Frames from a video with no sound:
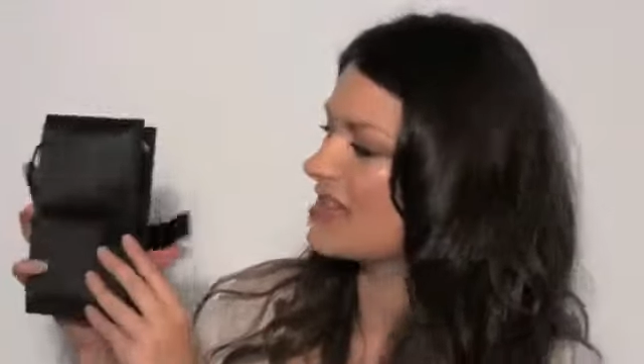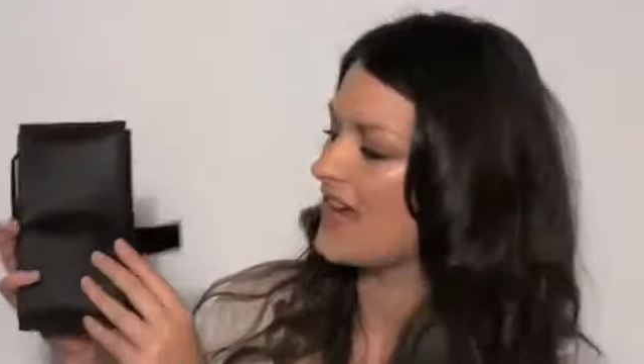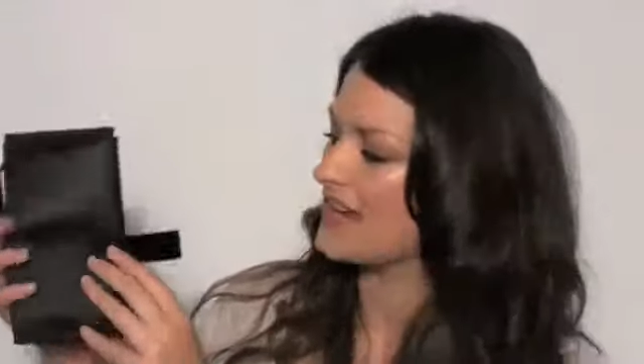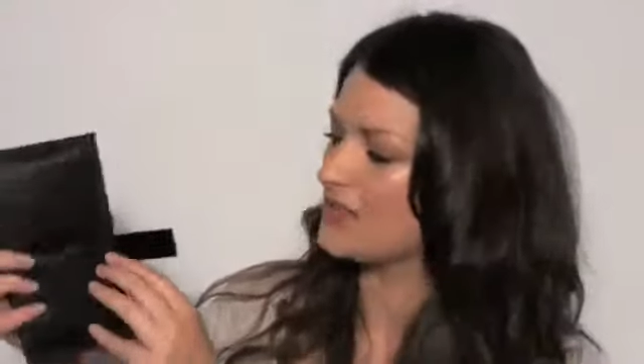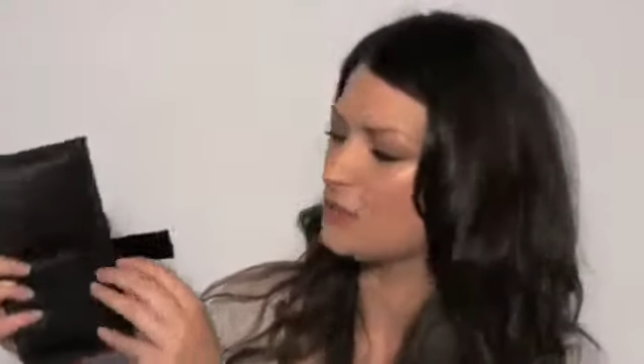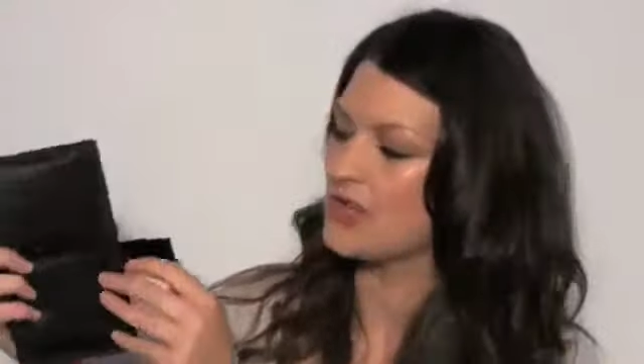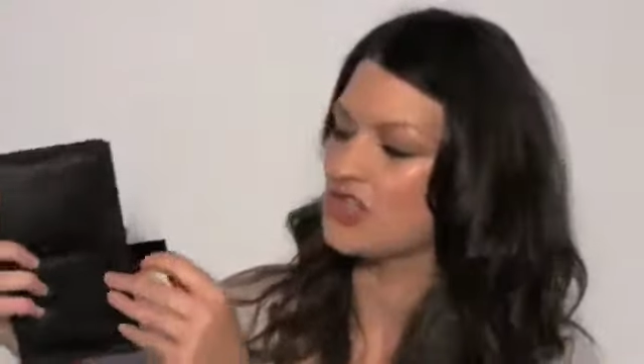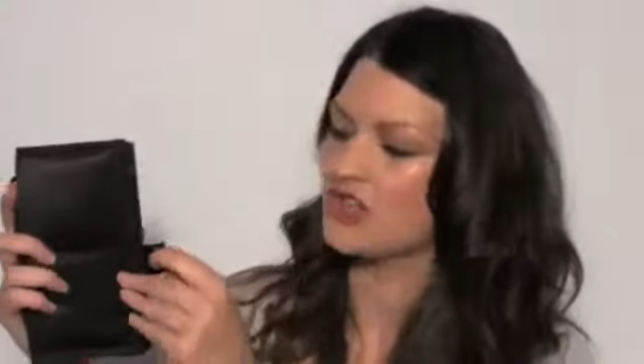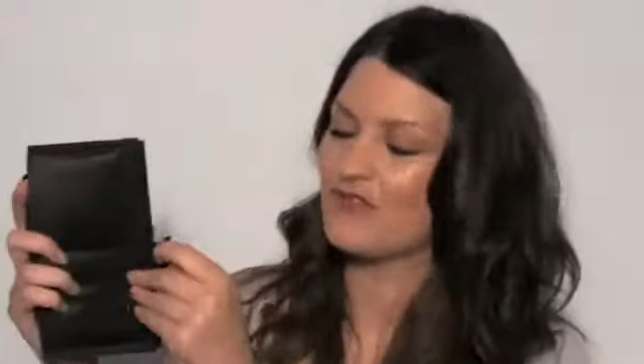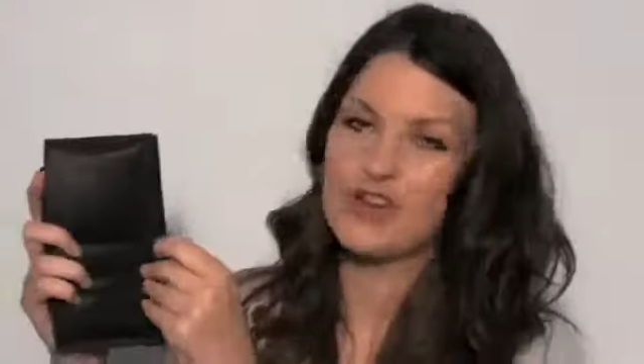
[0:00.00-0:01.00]
case
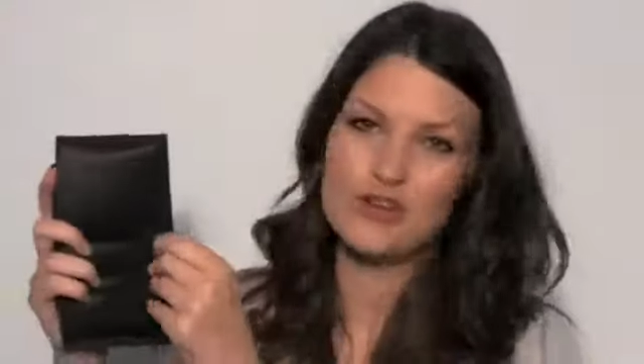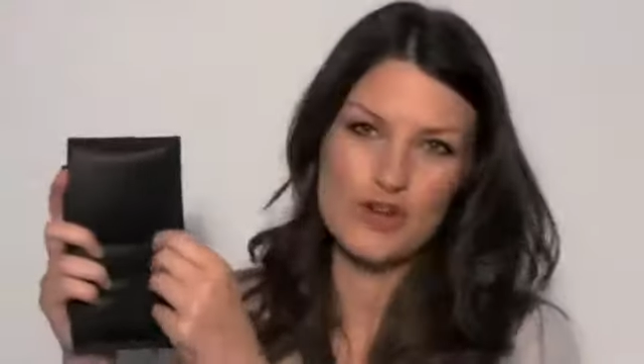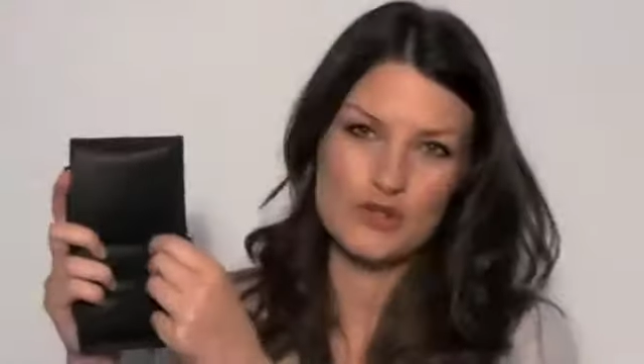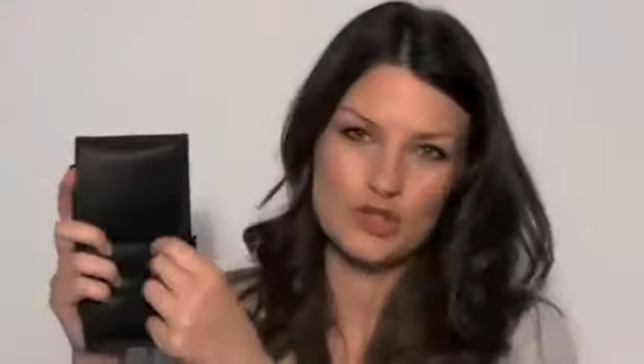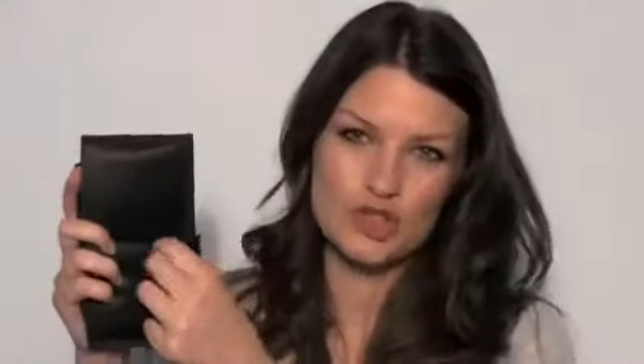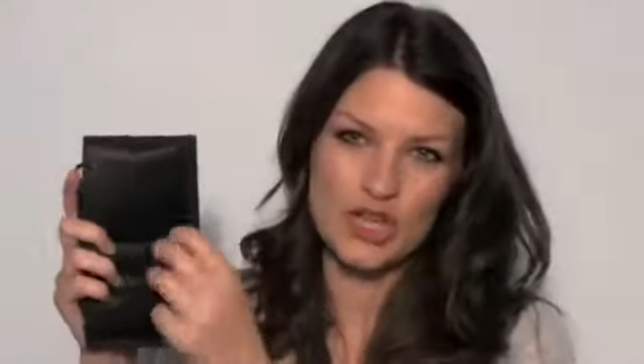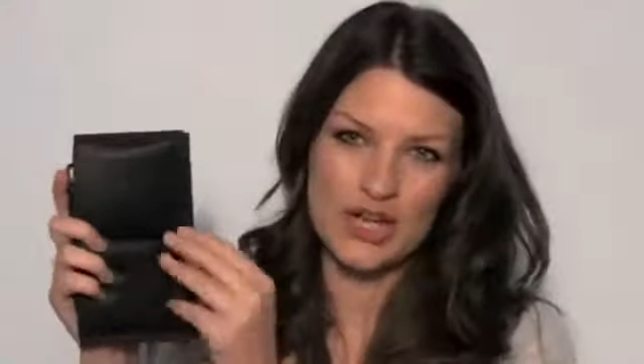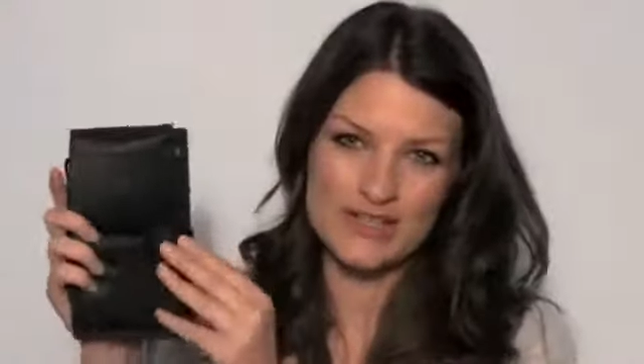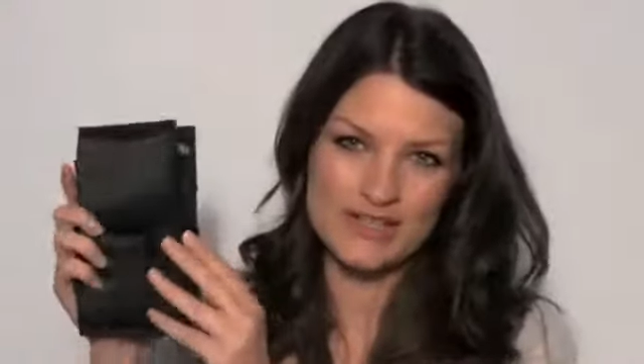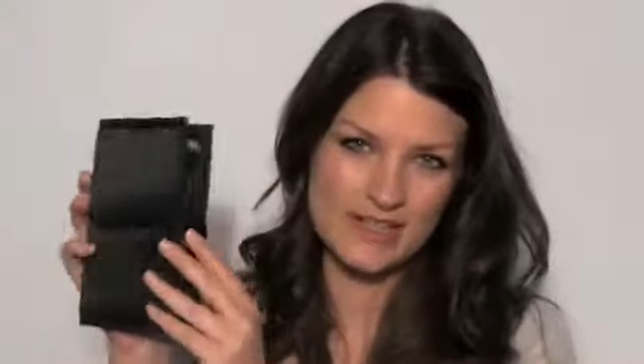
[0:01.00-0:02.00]
which velcros
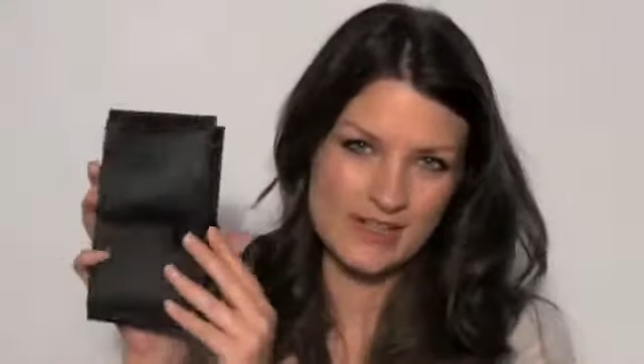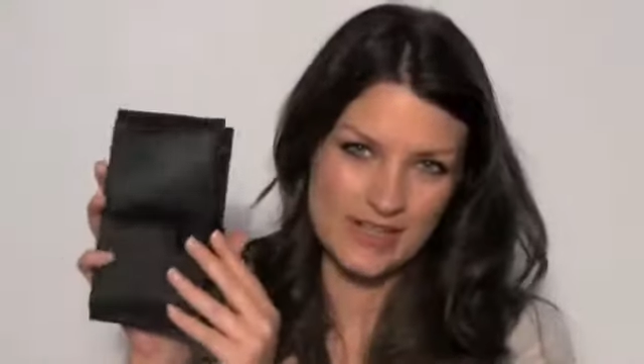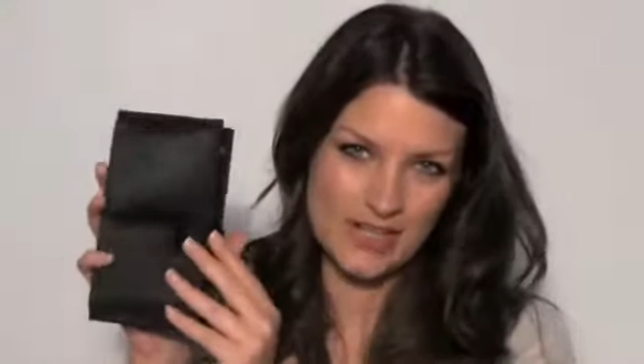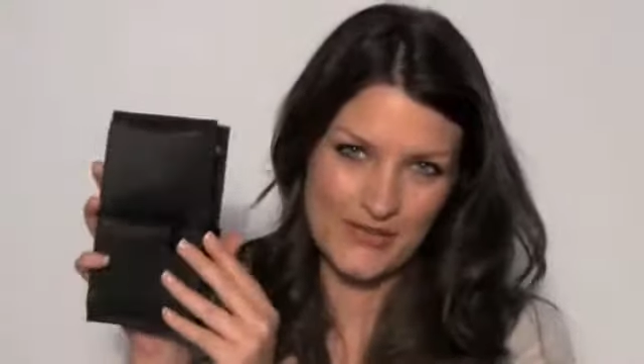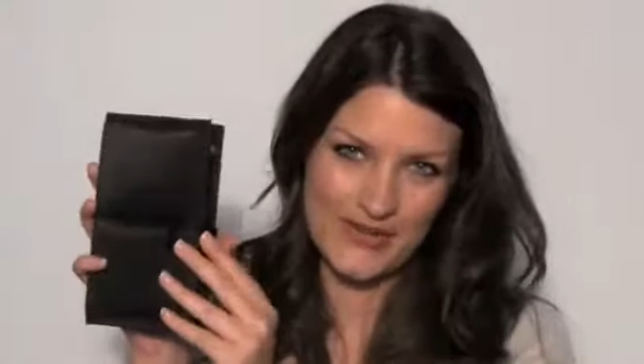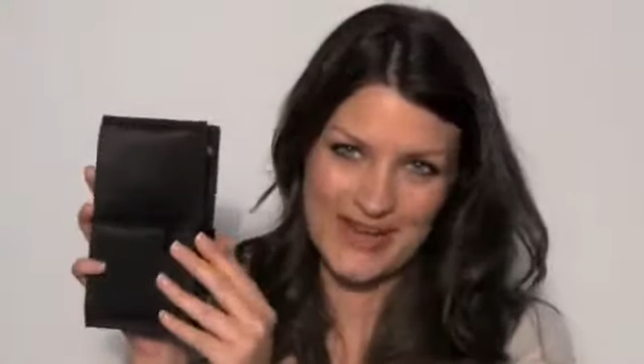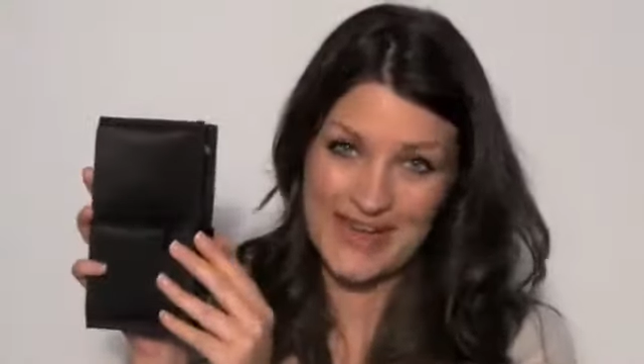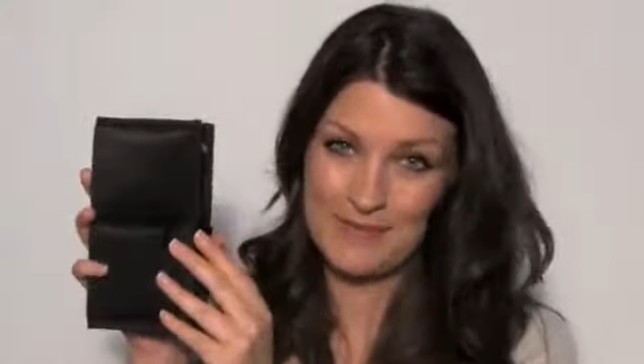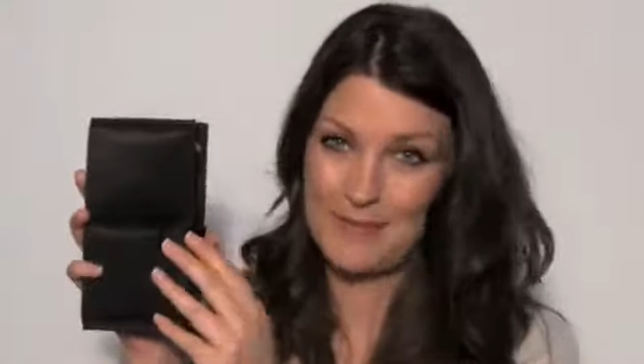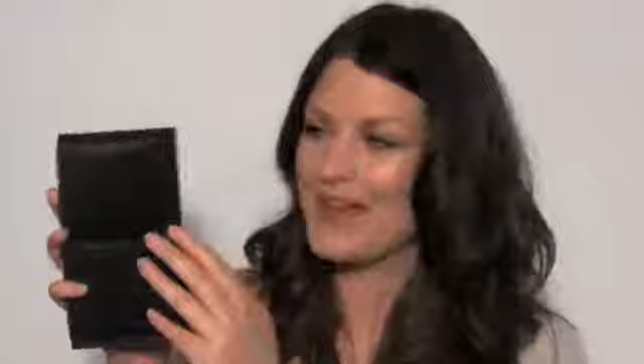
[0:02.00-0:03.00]
shut so it can go in a
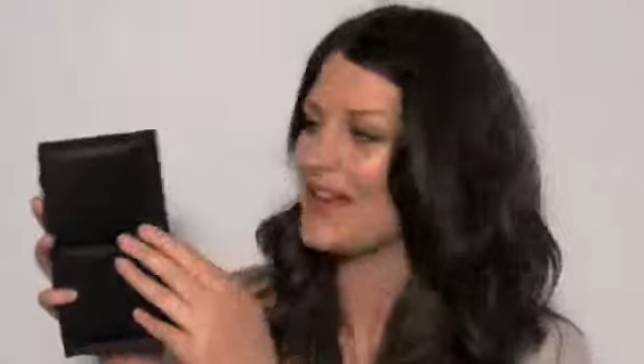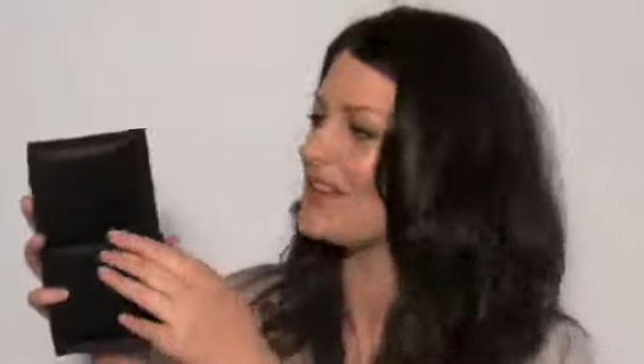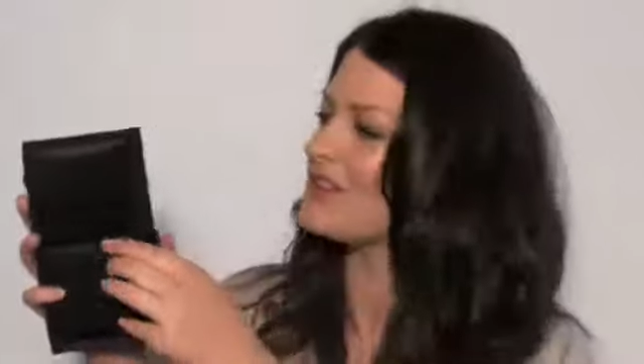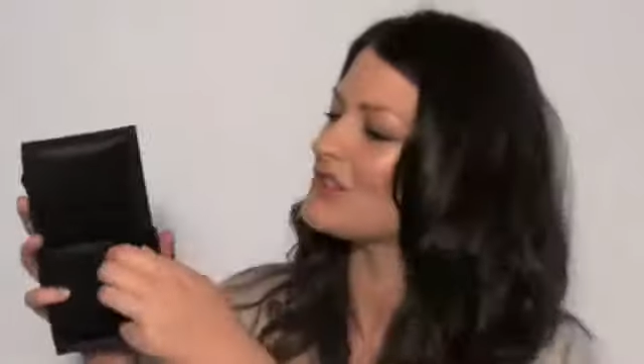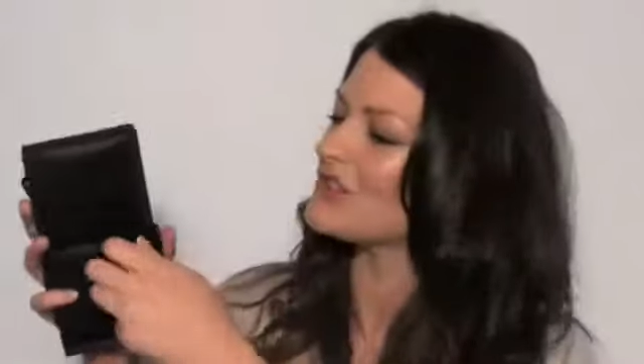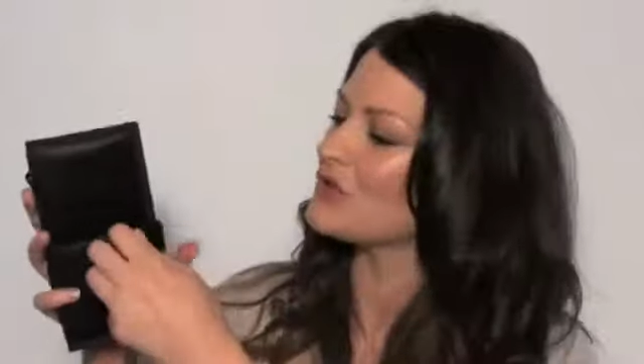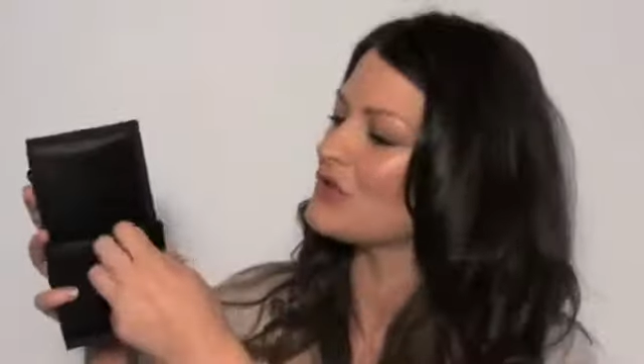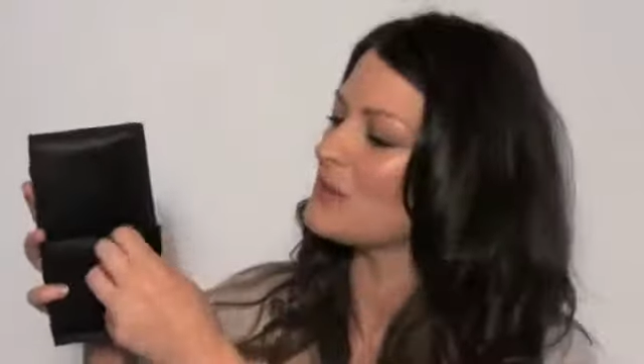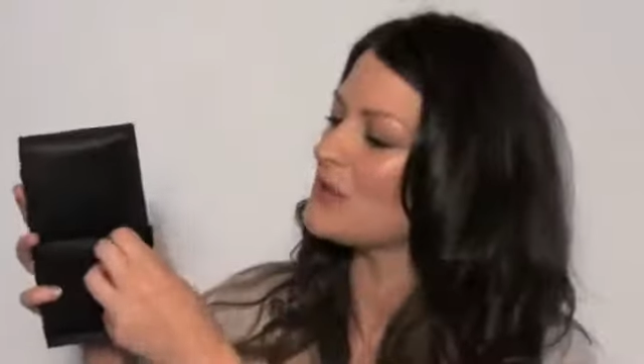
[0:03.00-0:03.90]
handbag and not destroy your